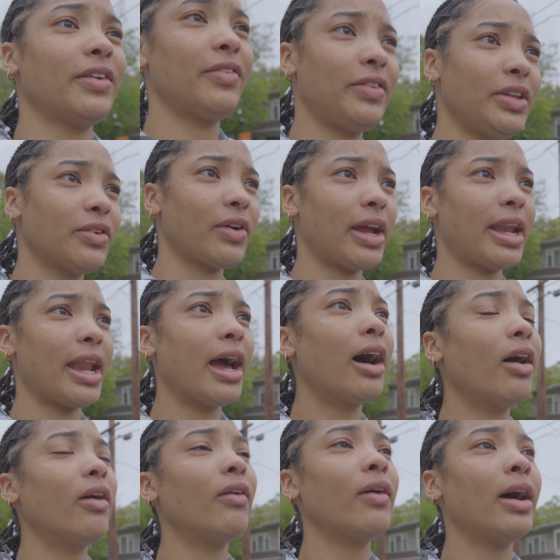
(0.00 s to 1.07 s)
fifty right
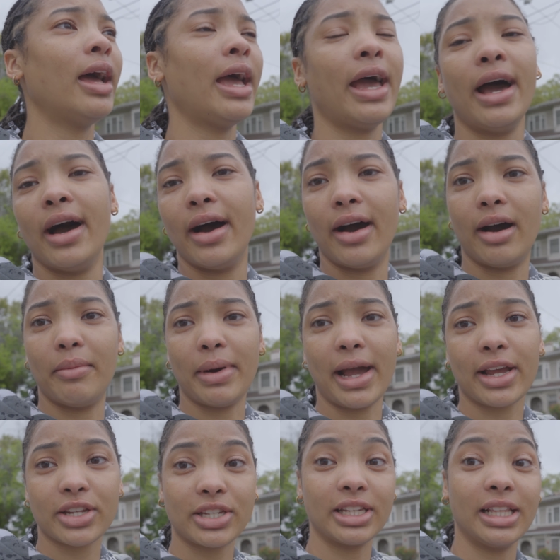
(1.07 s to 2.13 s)
now. Um,
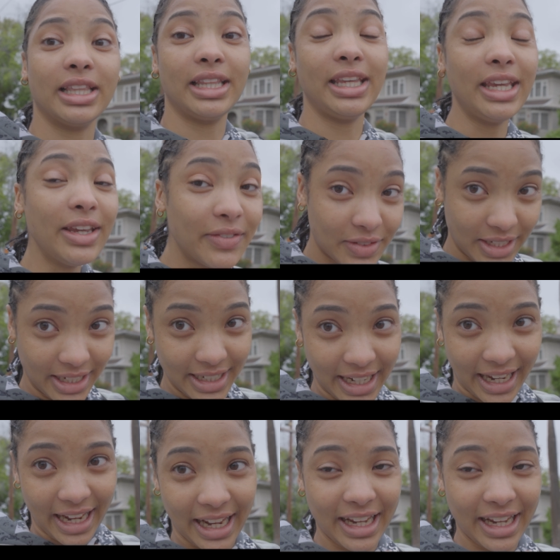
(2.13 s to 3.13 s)
I actually leave today.